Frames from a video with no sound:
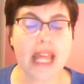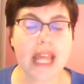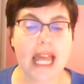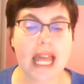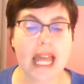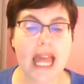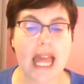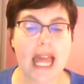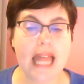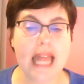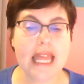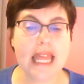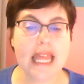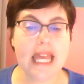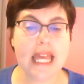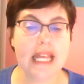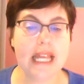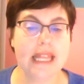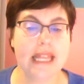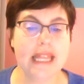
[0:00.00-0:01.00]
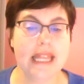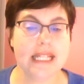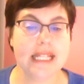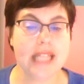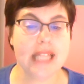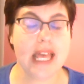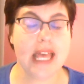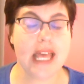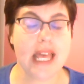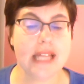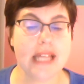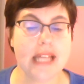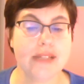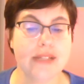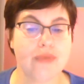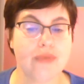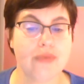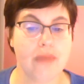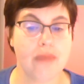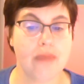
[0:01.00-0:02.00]
And then in the tens,
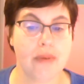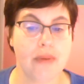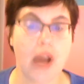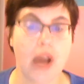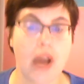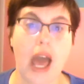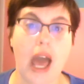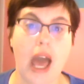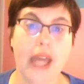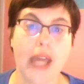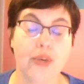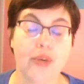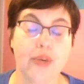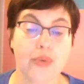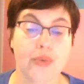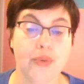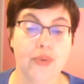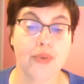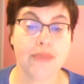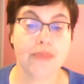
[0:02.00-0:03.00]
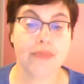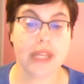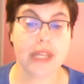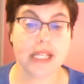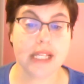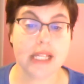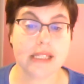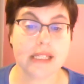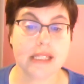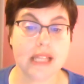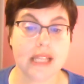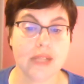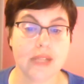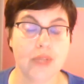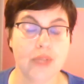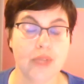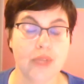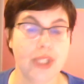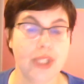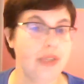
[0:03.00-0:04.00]
remember I grouped this as
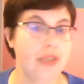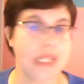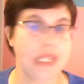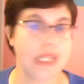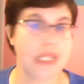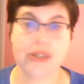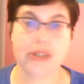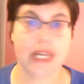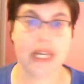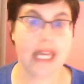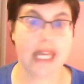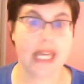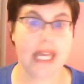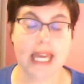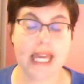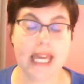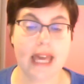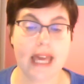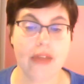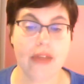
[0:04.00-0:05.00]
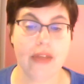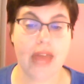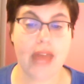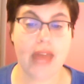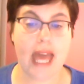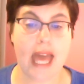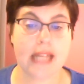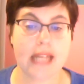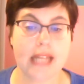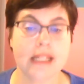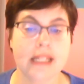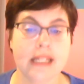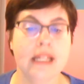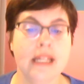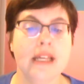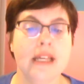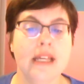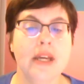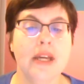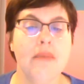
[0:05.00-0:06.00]
1 unit, so I can't count that.
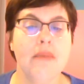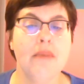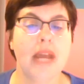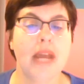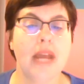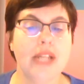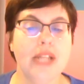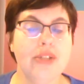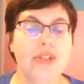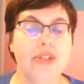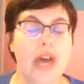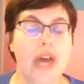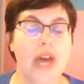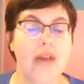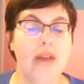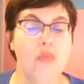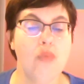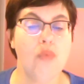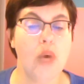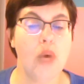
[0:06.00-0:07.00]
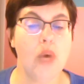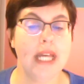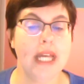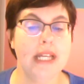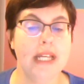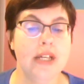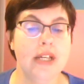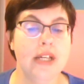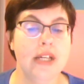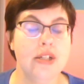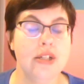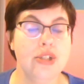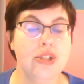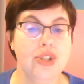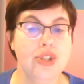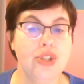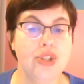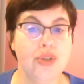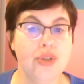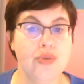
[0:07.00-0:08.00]
But I do have 1,
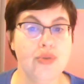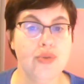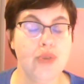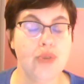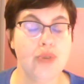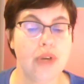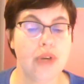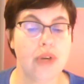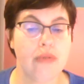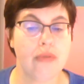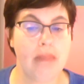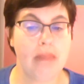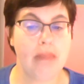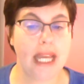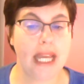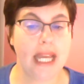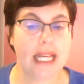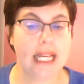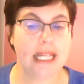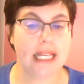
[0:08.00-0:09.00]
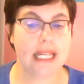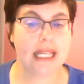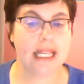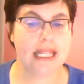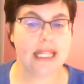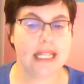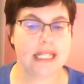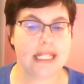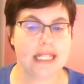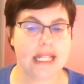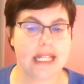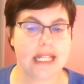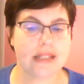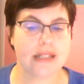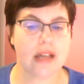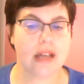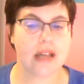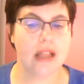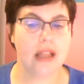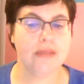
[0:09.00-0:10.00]
2 remaining in the tens
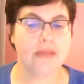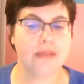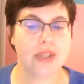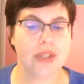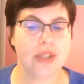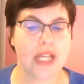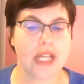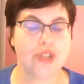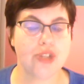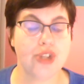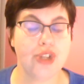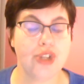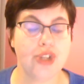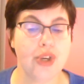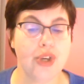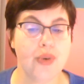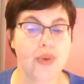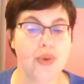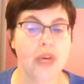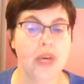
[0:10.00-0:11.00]
column, so that's 2.